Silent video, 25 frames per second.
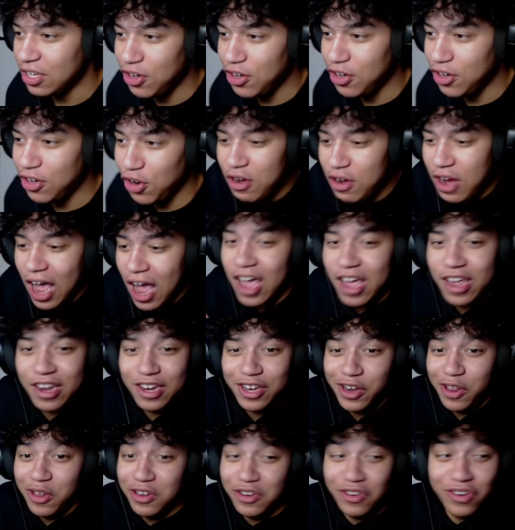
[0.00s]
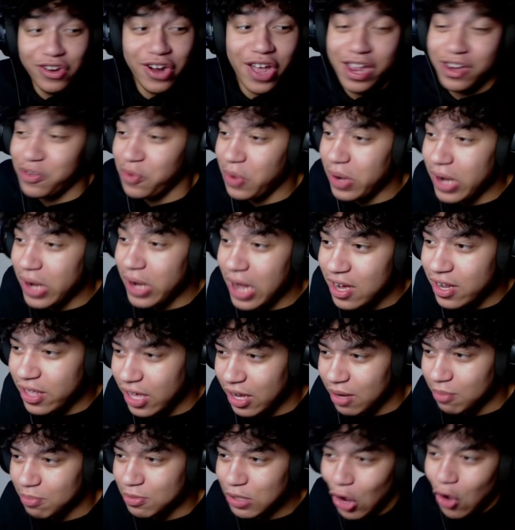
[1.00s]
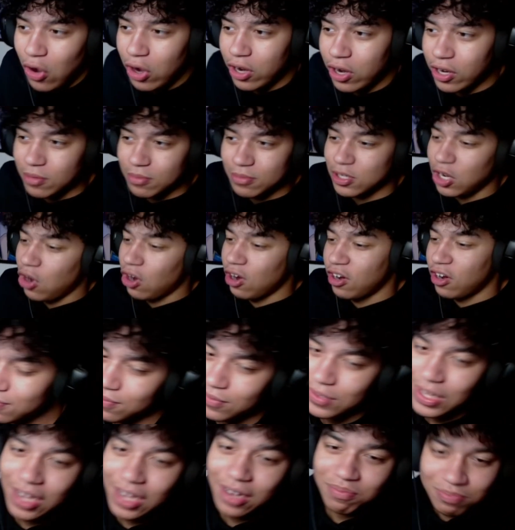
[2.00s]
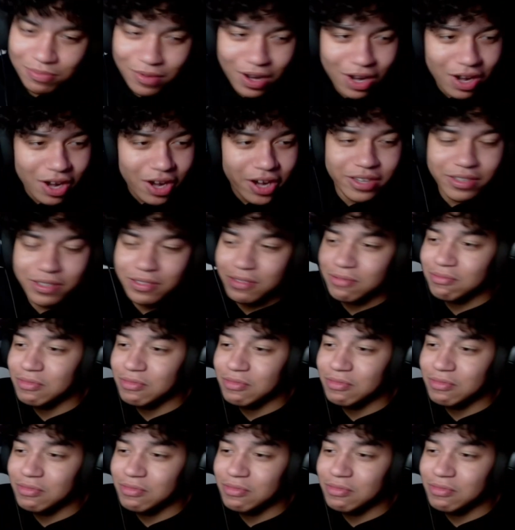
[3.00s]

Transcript: You're not doing anything. Sorry. Yeah, alright.